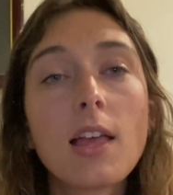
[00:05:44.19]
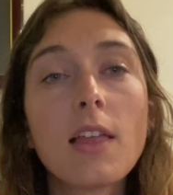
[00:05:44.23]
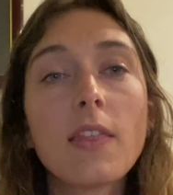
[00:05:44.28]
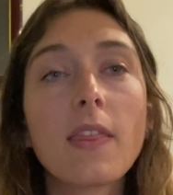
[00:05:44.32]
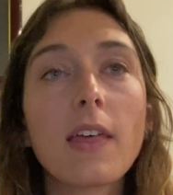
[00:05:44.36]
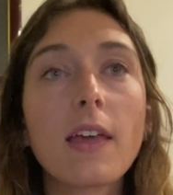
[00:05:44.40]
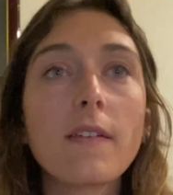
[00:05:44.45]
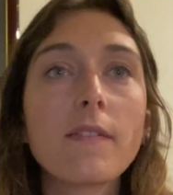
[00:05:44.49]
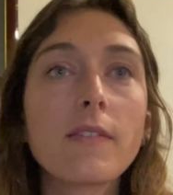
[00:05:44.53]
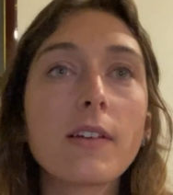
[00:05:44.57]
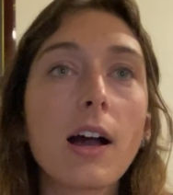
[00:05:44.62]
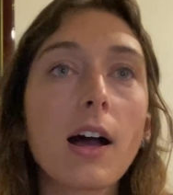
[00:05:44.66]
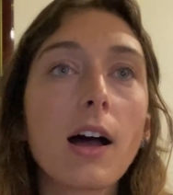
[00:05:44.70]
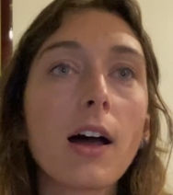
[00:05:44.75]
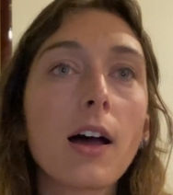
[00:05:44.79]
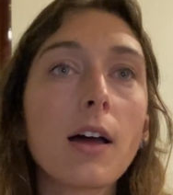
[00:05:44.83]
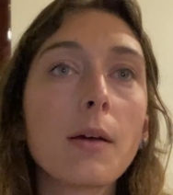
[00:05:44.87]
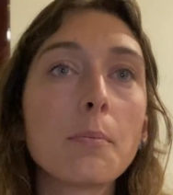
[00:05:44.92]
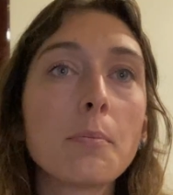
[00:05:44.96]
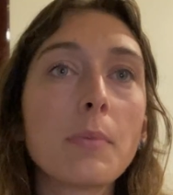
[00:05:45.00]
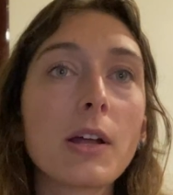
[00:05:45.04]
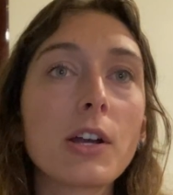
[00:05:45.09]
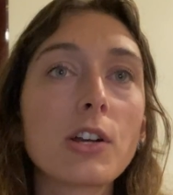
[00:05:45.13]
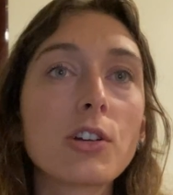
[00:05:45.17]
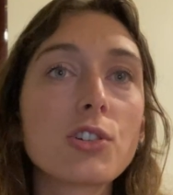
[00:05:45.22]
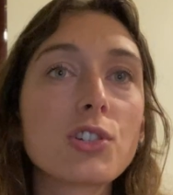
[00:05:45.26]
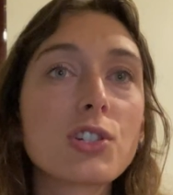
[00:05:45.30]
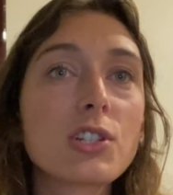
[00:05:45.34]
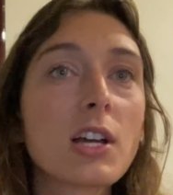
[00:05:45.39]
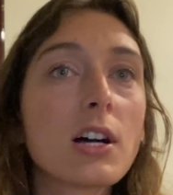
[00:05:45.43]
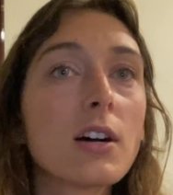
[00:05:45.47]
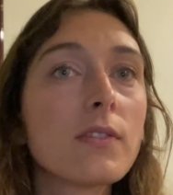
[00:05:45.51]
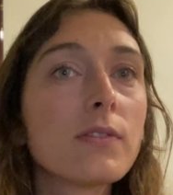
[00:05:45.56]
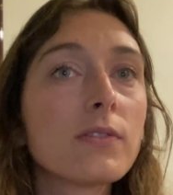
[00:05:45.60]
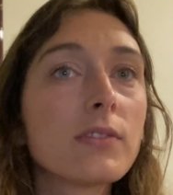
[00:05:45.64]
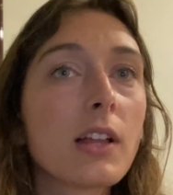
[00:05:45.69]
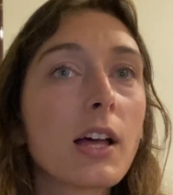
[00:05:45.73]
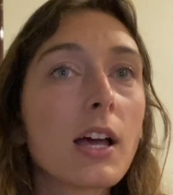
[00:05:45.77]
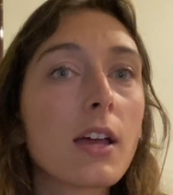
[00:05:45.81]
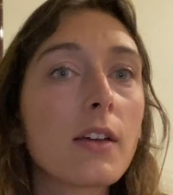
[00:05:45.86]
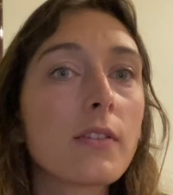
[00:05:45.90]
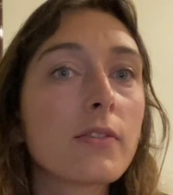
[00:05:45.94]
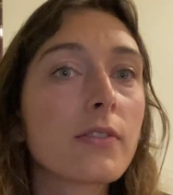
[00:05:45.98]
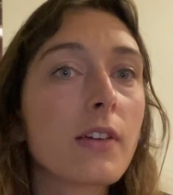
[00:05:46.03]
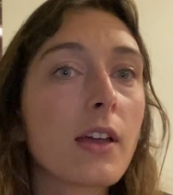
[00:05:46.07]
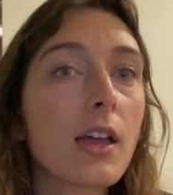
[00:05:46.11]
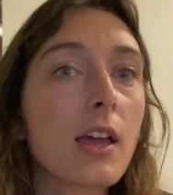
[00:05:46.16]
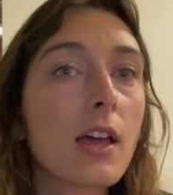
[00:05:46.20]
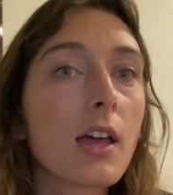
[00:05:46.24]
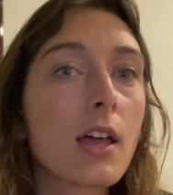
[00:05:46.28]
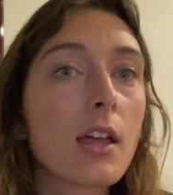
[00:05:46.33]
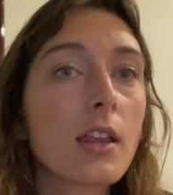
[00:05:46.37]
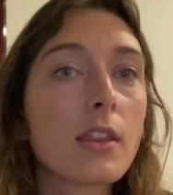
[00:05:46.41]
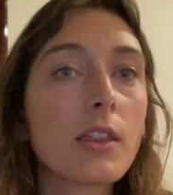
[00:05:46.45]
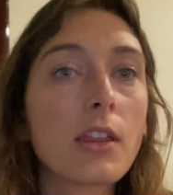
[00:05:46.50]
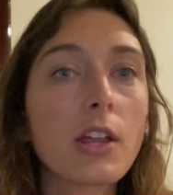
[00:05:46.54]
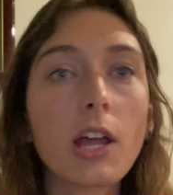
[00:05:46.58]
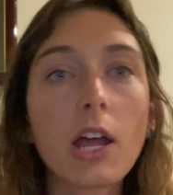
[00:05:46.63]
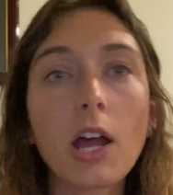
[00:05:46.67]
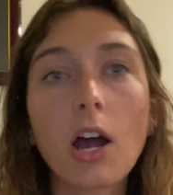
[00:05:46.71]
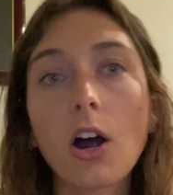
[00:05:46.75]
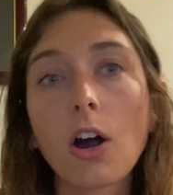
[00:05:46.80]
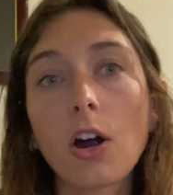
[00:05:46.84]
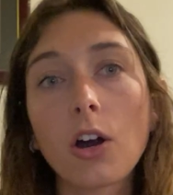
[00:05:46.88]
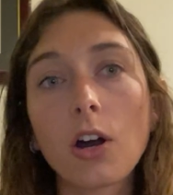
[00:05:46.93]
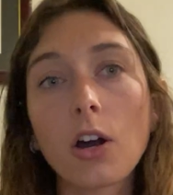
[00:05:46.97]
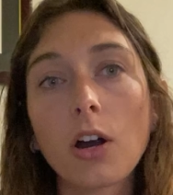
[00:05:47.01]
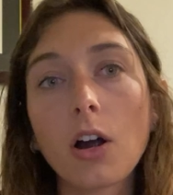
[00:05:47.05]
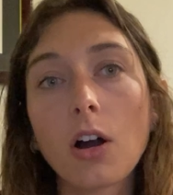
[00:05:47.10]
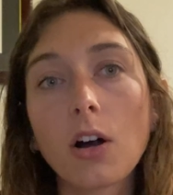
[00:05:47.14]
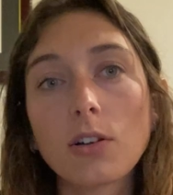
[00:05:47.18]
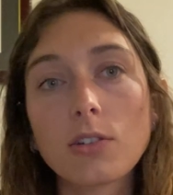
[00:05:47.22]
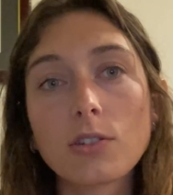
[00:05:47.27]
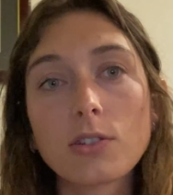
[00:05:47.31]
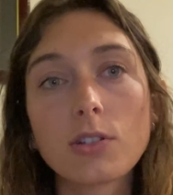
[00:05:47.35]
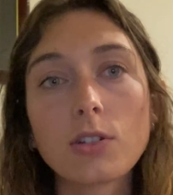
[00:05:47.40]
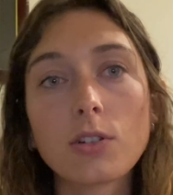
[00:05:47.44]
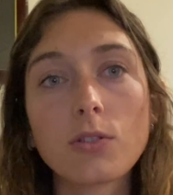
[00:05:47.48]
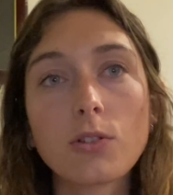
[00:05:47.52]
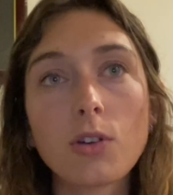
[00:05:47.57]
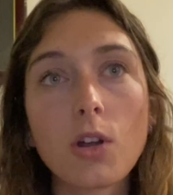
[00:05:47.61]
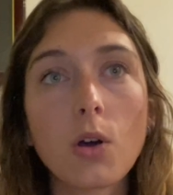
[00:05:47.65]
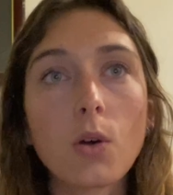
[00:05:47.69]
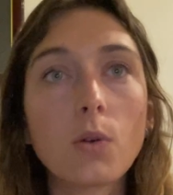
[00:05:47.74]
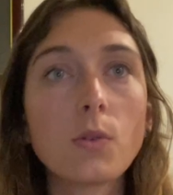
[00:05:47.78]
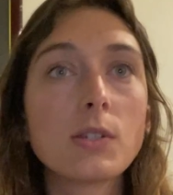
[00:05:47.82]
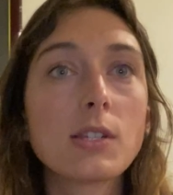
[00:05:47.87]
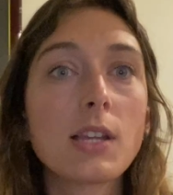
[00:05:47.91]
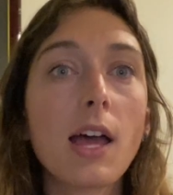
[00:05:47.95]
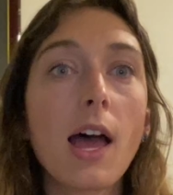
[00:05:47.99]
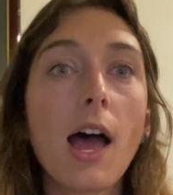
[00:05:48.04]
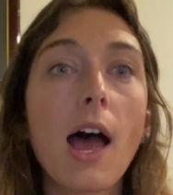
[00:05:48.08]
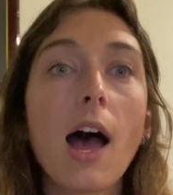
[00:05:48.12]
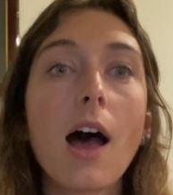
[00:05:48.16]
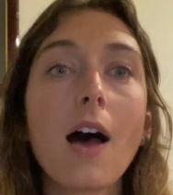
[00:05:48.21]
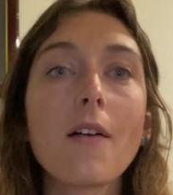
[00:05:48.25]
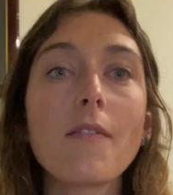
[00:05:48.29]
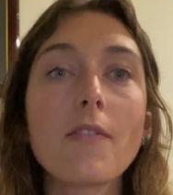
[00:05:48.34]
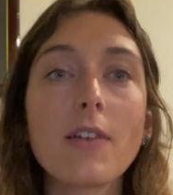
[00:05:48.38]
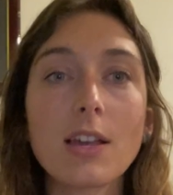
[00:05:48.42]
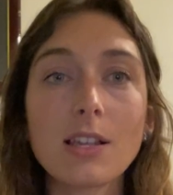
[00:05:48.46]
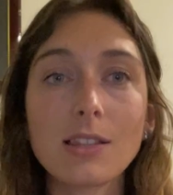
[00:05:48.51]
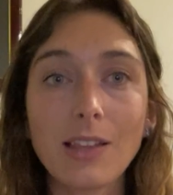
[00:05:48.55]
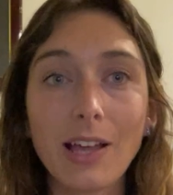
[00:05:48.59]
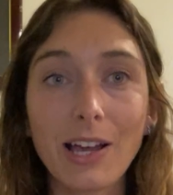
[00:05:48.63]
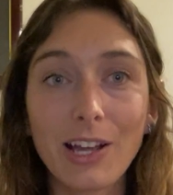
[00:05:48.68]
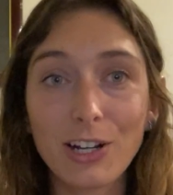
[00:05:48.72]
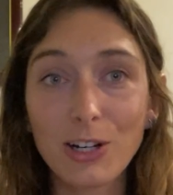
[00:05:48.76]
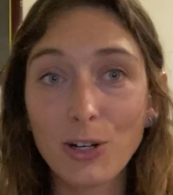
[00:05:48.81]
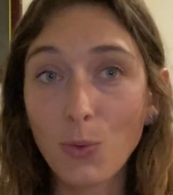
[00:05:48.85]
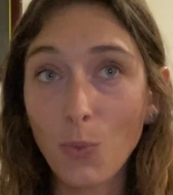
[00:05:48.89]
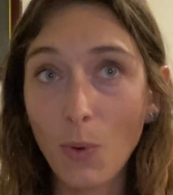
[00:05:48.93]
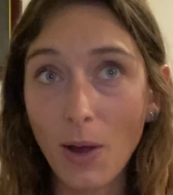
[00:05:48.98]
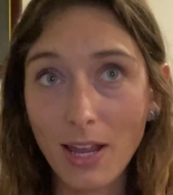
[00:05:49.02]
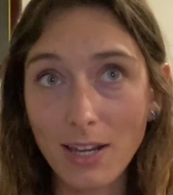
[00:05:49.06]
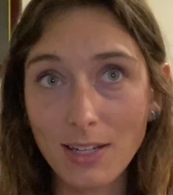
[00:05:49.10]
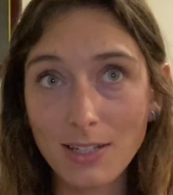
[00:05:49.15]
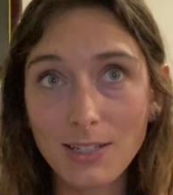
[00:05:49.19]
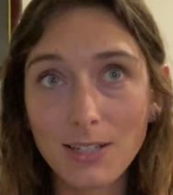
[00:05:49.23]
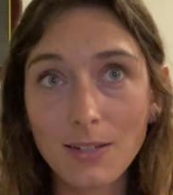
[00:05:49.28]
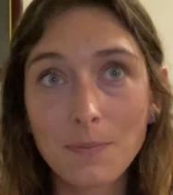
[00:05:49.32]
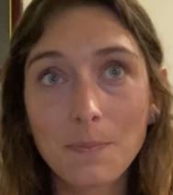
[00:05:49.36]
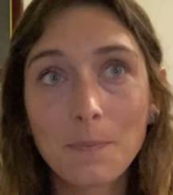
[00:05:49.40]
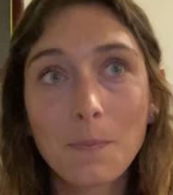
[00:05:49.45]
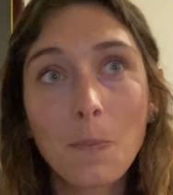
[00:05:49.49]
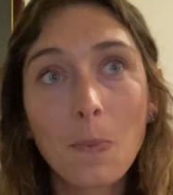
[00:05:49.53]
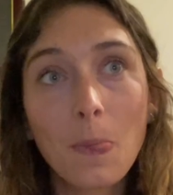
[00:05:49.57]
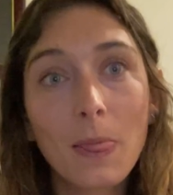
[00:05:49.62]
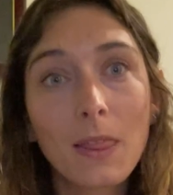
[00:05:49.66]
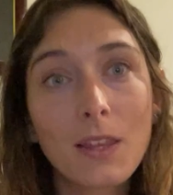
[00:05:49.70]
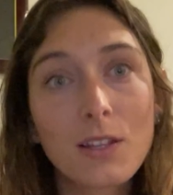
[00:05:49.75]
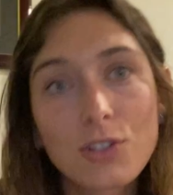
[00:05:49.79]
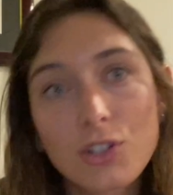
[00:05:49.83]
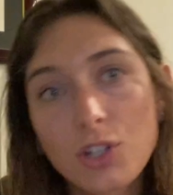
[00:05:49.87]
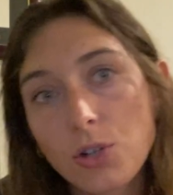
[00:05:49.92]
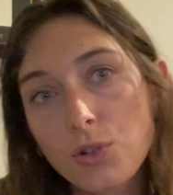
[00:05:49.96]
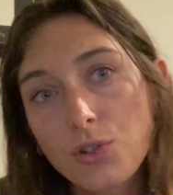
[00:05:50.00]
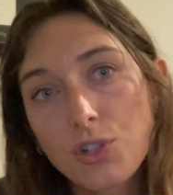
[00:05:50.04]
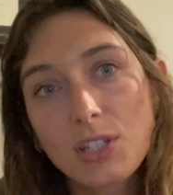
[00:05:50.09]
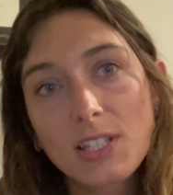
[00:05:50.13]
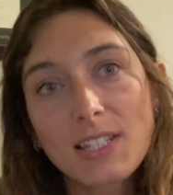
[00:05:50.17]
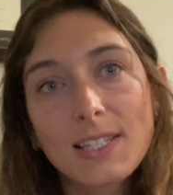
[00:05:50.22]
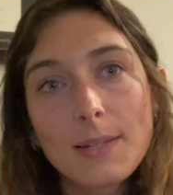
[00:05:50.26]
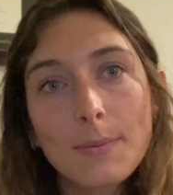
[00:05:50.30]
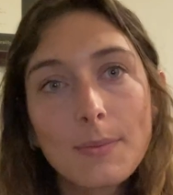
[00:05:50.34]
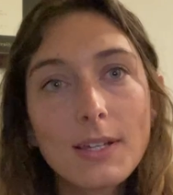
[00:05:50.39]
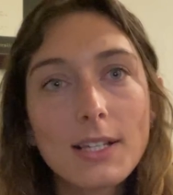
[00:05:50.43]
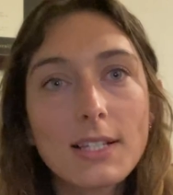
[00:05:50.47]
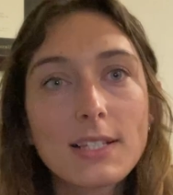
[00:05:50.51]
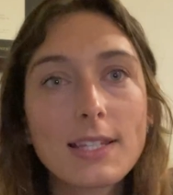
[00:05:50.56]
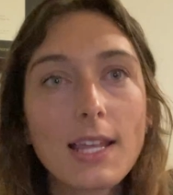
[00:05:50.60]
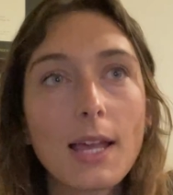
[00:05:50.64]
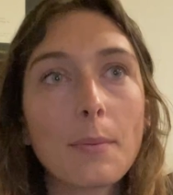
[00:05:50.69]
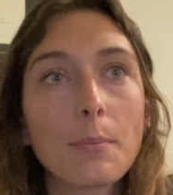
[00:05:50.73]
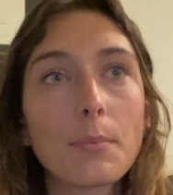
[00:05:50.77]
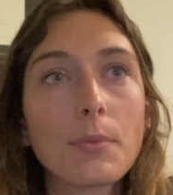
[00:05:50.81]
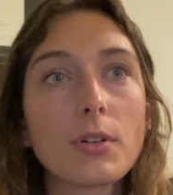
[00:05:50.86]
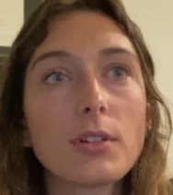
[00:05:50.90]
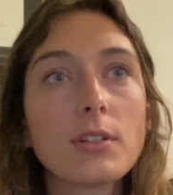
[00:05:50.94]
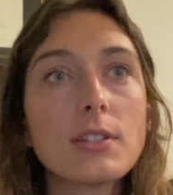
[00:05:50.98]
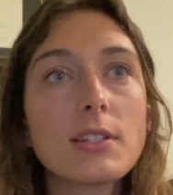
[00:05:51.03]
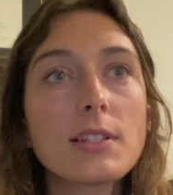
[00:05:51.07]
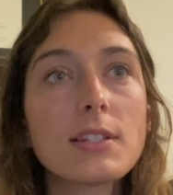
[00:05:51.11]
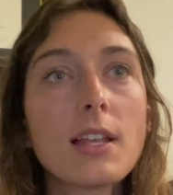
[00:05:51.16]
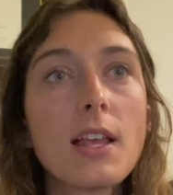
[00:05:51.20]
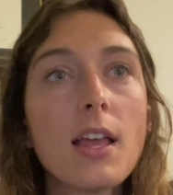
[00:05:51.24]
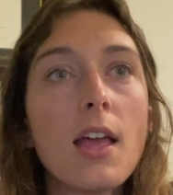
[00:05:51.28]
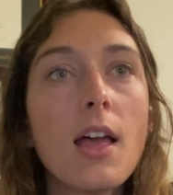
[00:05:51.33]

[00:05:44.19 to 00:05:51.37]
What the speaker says: They've got better shelf life, and they are also known to have a lighter weight. So just some examples.